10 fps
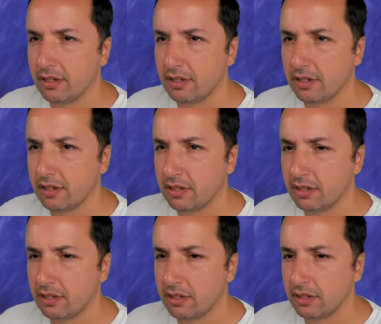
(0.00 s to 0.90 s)

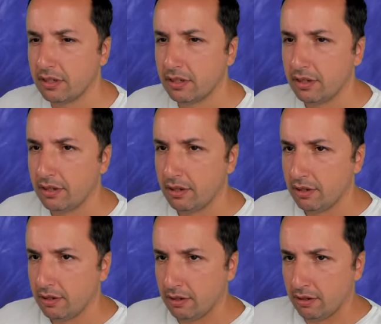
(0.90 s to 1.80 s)

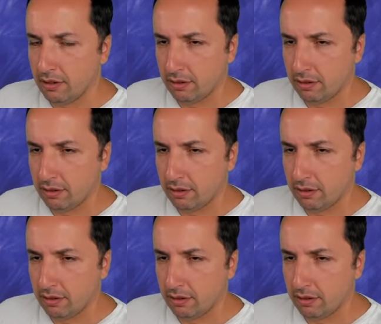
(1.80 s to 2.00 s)
Nobody speaks.